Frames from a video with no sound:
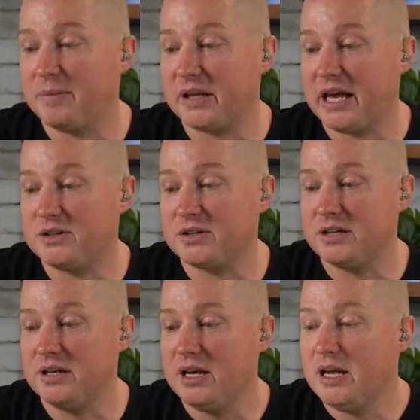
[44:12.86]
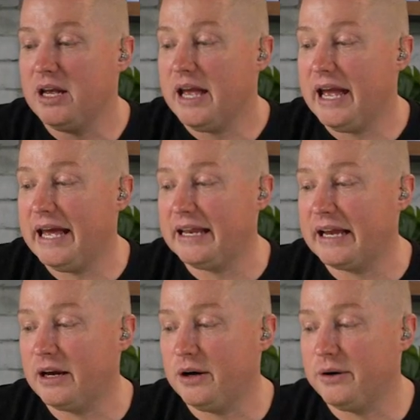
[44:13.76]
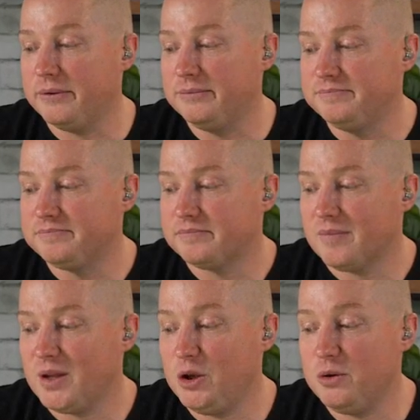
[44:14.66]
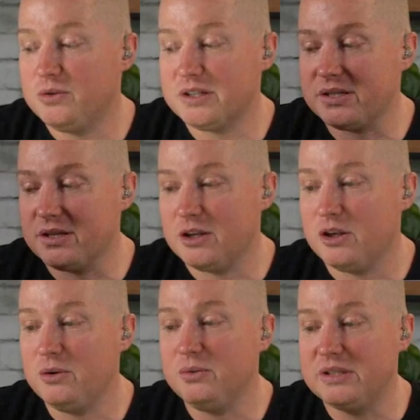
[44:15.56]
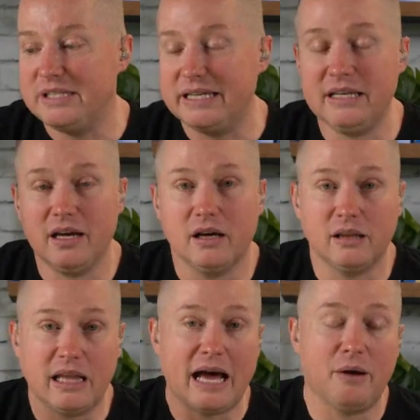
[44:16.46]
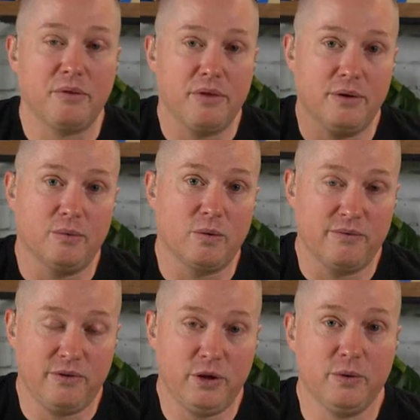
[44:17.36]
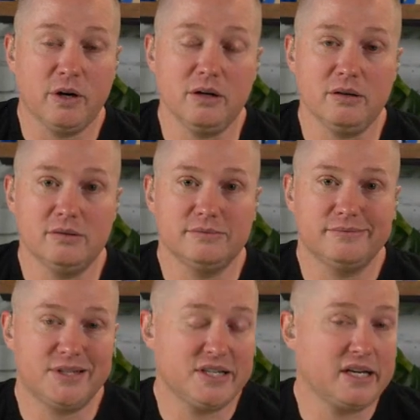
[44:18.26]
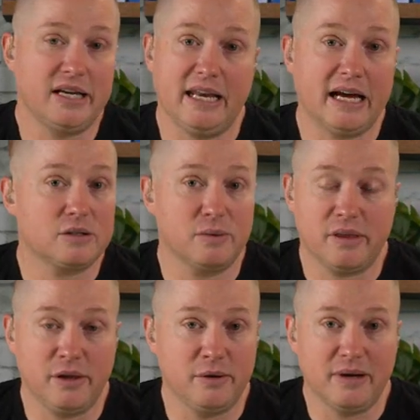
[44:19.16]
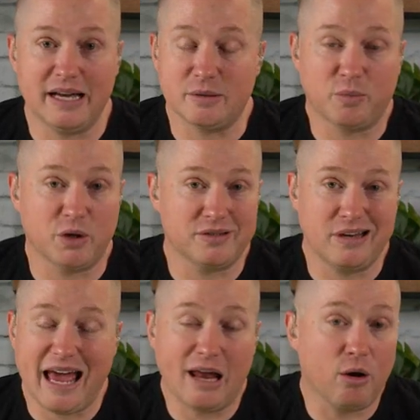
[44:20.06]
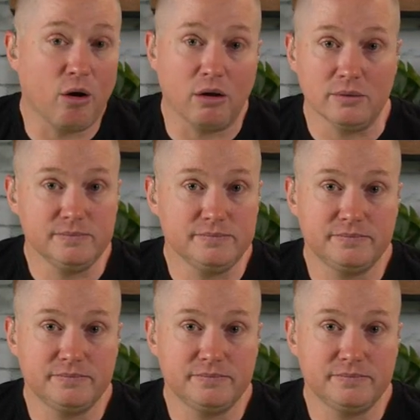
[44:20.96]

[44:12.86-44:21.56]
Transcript: application, and I go, you just, you didn't allow the reviewer to connect with you as a person at all.